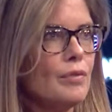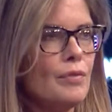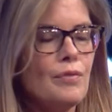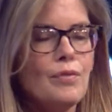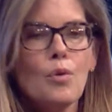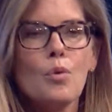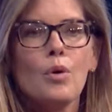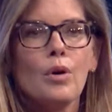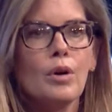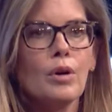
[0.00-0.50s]

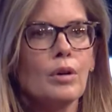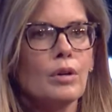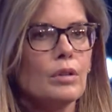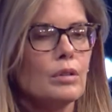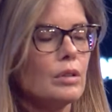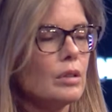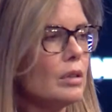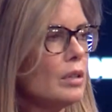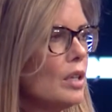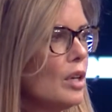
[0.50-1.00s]

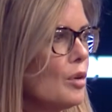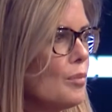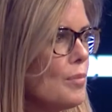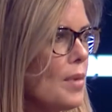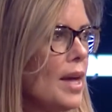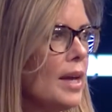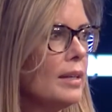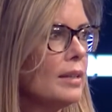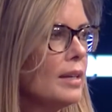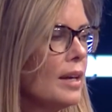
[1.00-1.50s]
four you know
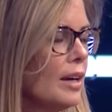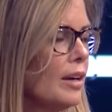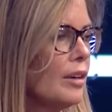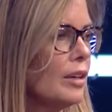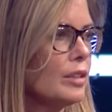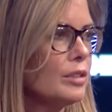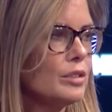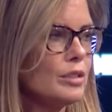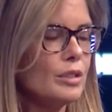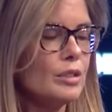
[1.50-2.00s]
main
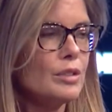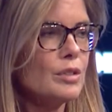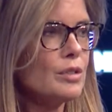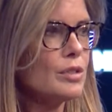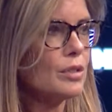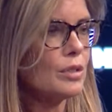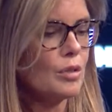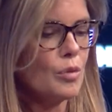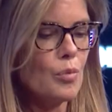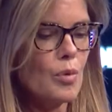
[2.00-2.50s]

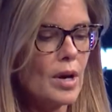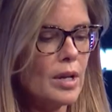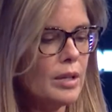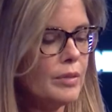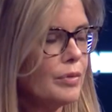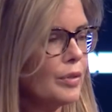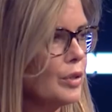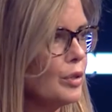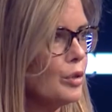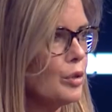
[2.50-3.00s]
characters, one
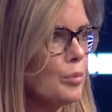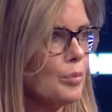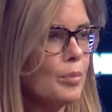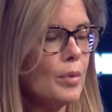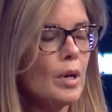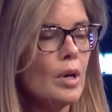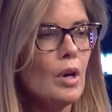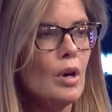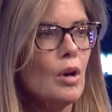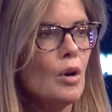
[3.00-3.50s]
of
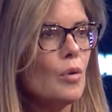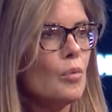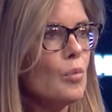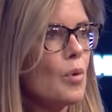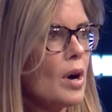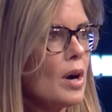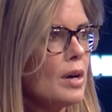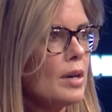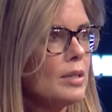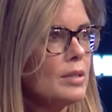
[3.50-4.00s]
whom
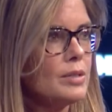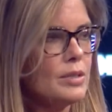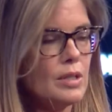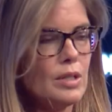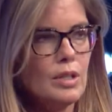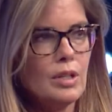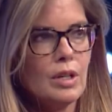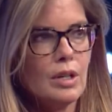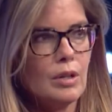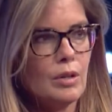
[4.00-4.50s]
was
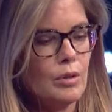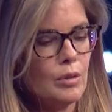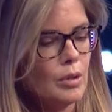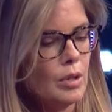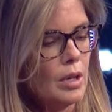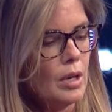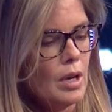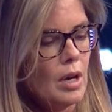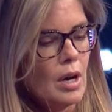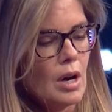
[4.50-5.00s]
you know
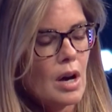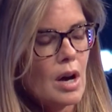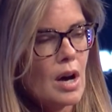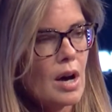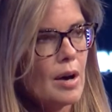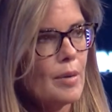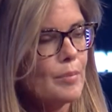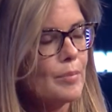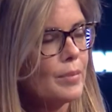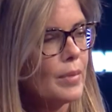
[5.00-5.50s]

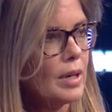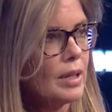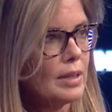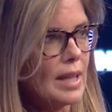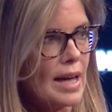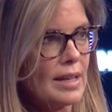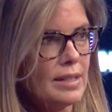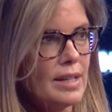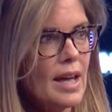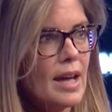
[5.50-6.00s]
um,
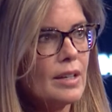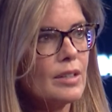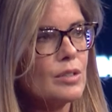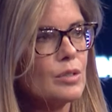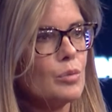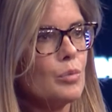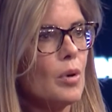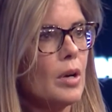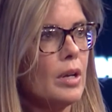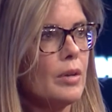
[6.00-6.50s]

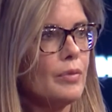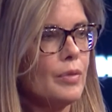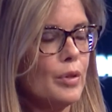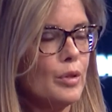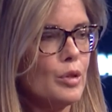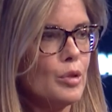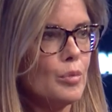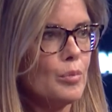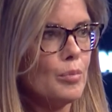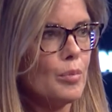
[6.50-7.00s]
Latinx, one of
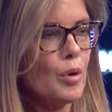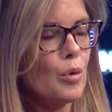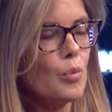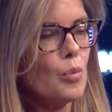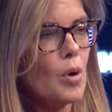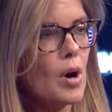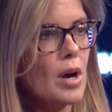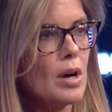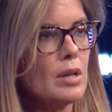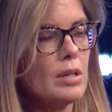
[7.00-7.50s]
whom
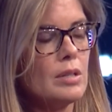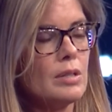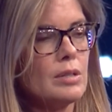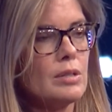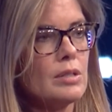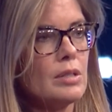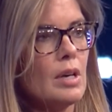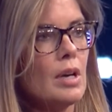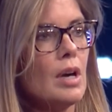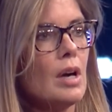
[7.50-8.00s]

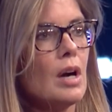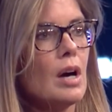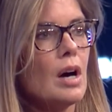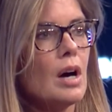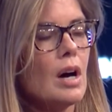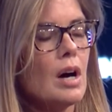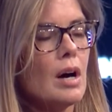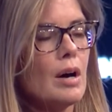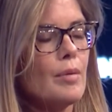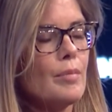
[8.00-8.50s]
was
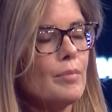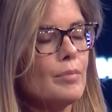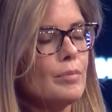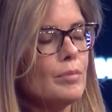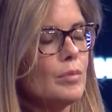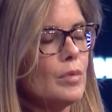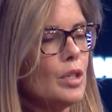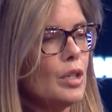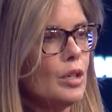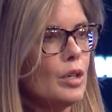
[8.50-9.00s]

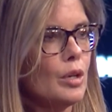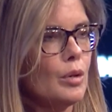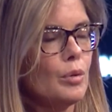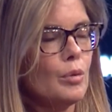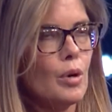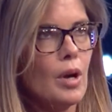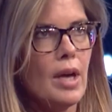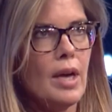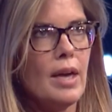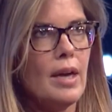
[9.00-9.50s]
um, you
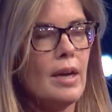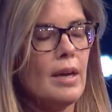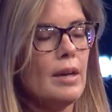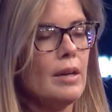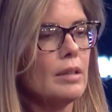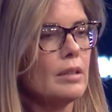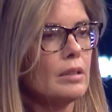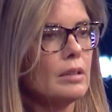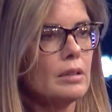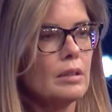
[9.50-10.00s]
know
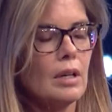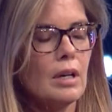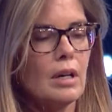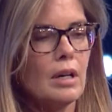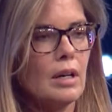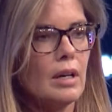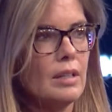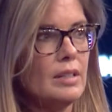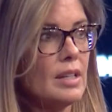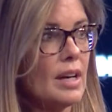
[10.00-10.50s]
a,
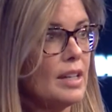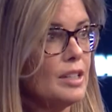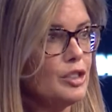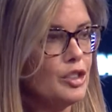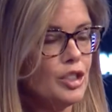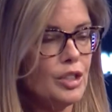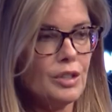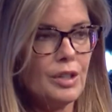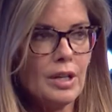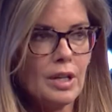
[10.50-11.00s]
a
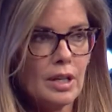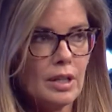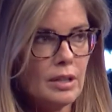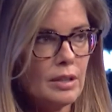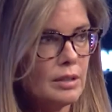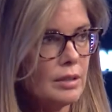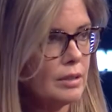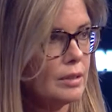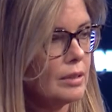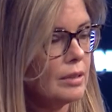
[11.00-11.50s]

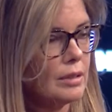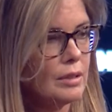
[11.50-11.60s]
Nigerian